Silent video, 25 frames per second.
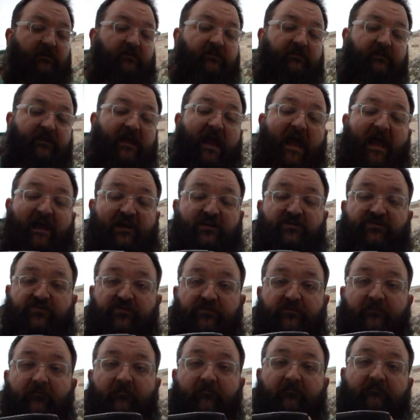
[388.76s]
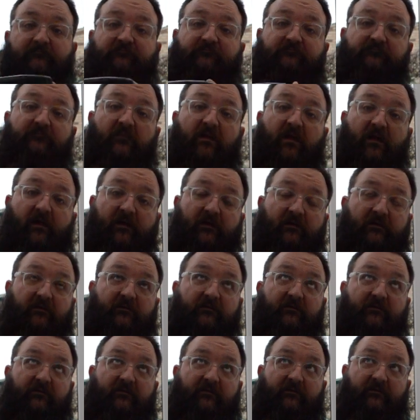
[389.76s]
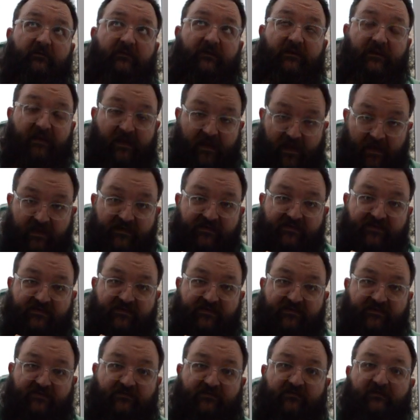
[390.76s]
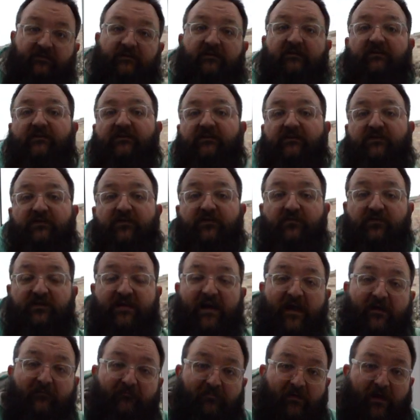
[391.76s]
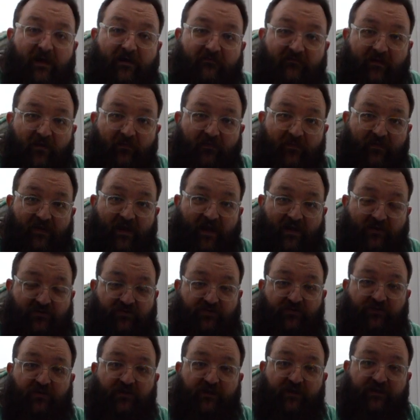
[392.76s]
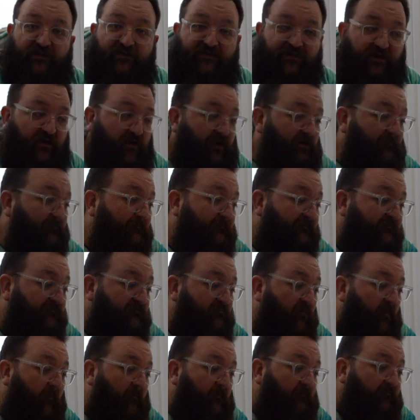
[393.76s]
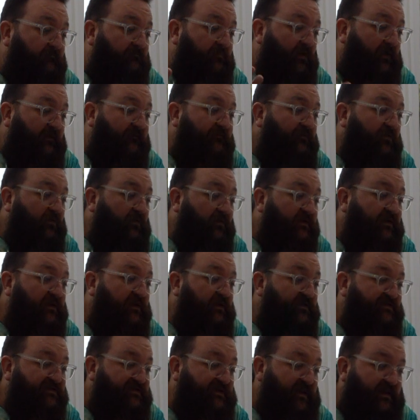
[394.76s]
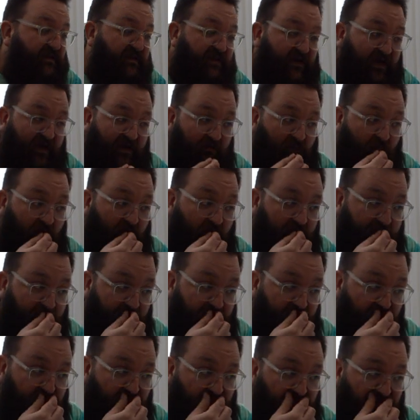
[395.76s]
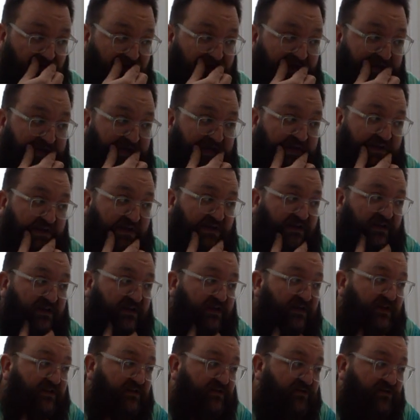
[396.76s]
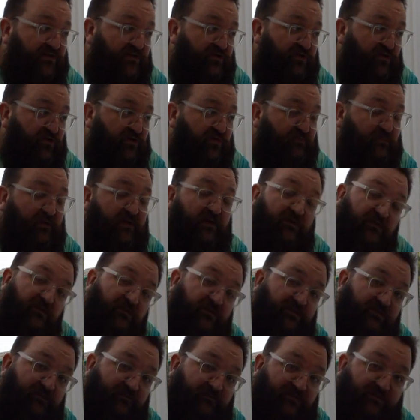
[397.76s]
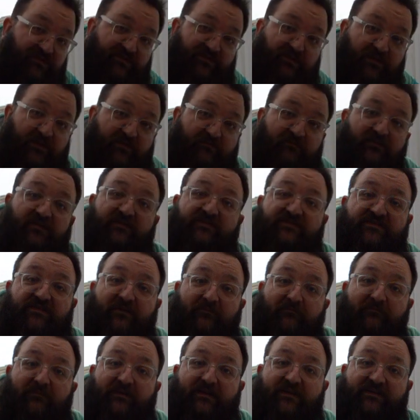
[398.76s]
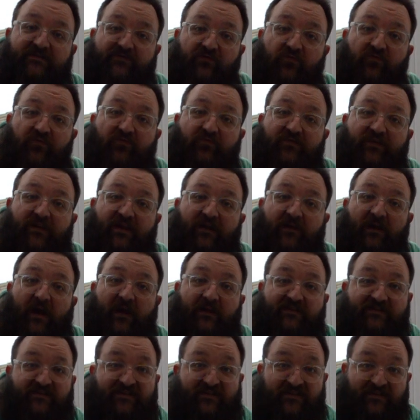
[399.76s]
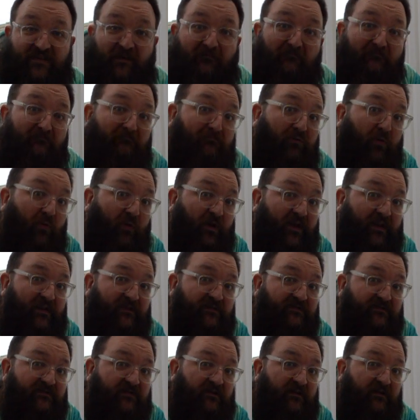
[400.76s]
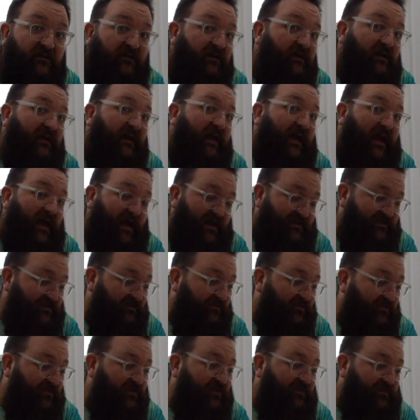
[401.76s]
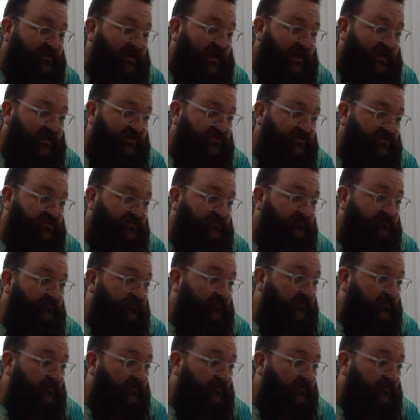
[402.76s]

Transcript: The action. Yes, you can play around with the action on the guitar, but if you're looking at a second-hand one, it should be good to presume that somebody's already at some point had a look at the action.